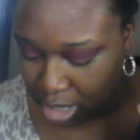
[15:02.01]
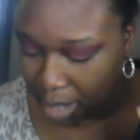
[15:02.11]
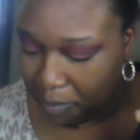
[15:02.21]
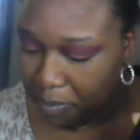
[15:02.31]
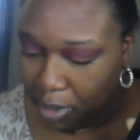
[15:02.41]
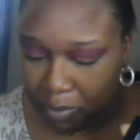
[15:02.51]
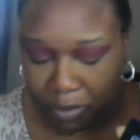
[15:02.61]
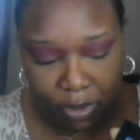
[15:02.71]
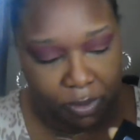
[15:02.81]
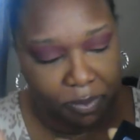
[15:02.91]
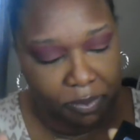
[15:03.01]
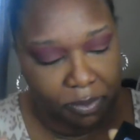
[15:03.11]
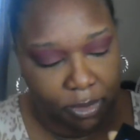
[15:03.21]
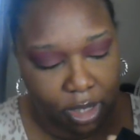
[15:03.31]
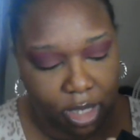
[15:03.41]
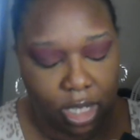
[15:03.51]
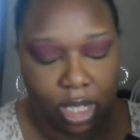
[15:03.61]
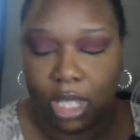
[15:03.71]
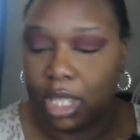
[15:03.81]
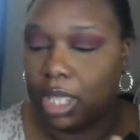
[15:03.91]
that purple
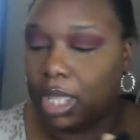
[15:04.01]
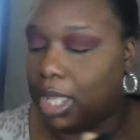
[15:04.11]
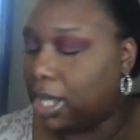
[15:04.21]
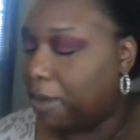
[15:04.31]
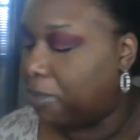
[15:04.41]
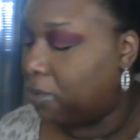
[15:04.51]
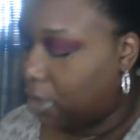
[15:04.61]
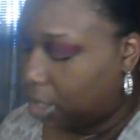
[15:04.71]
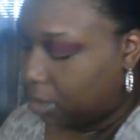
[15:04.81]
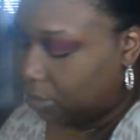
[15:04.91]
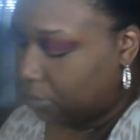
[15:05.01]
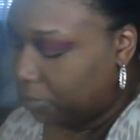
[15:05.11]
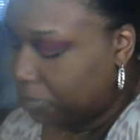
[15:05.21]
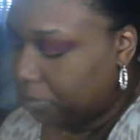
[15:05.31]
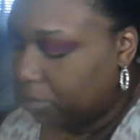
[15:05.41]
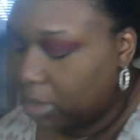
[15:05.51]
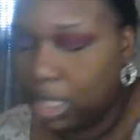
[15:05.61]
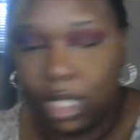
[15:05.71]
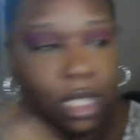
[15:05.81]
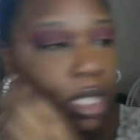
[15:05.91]
and that brown.
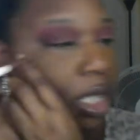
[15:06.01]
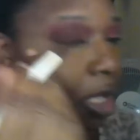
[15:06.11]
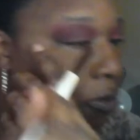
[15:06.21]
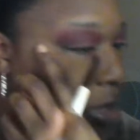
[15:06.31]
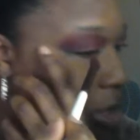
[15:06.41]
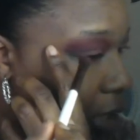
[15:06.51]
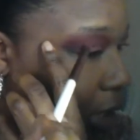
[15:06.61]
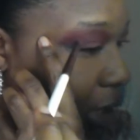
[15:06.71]
And we'll see